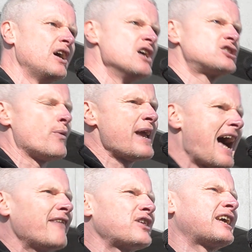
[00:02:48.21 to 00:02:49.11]
So we
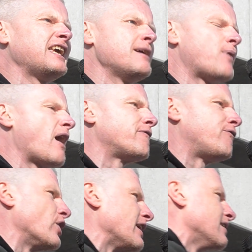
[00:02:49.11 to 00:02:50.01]
have to keep on
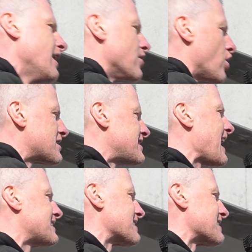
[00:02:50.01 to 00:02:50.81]
fighting. And I'll say it to